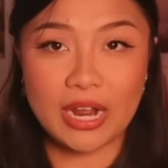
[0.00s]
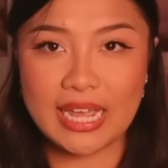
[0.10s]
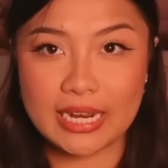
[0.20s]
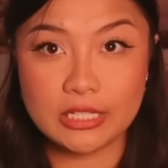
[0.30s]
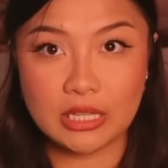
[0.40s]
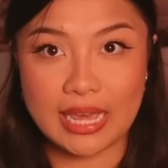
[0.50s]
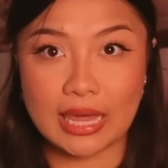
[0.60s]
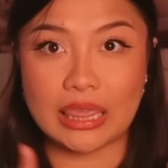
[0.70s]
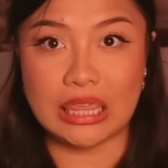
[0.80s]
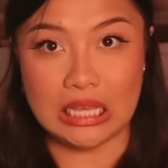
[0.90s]
I get into
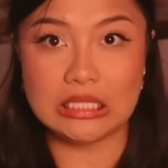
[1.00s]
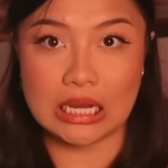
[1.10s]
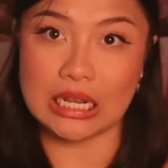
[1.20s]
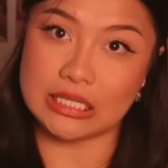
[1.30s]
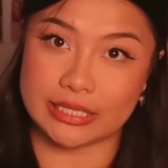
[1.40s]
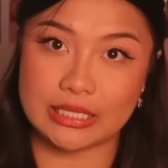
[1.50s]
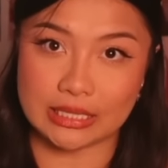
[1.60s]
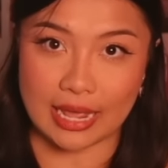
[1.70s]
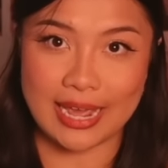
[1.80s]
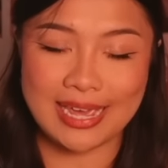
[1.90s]
like things that I
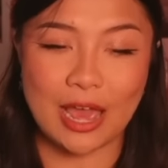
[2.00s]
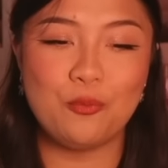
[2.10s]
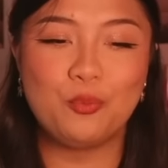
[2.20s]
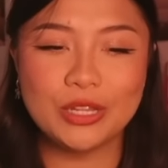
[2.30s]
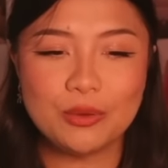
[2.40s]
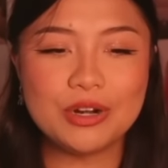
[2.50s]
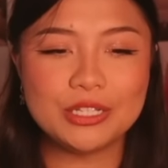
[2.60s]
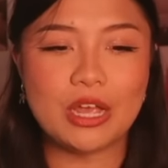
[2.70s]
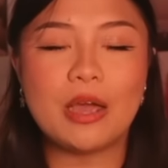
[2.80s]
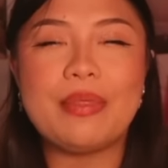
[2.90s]
didn't like, I really want
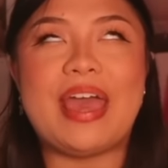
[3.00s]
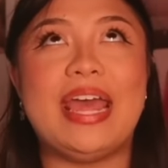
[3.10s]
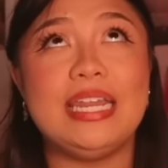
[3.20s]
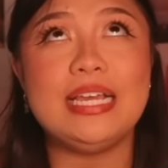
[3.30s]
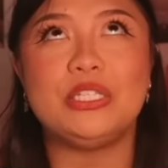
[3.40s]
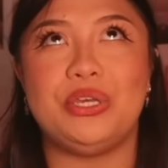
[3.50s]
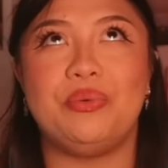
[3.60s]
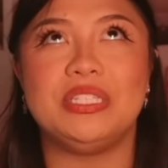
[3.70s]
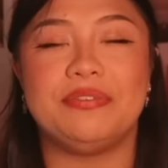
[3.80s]
to talk about the ending sequence